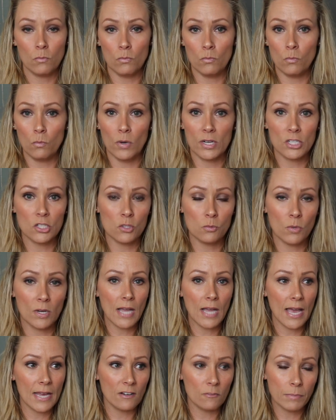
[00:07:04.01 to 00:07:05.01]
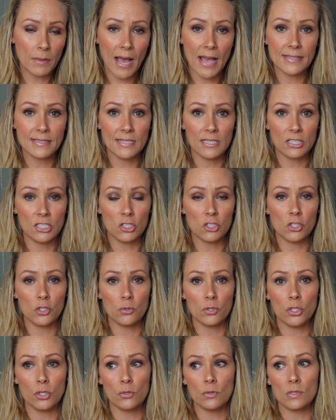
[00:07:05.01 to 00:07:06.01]
what did kind of plastic did you
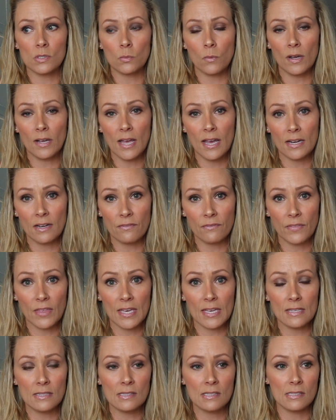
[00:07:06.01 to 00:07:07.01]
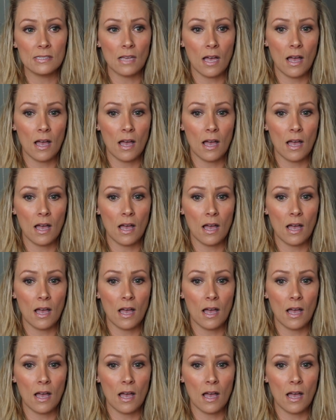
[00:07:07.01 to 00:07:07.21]
use? What kind of this?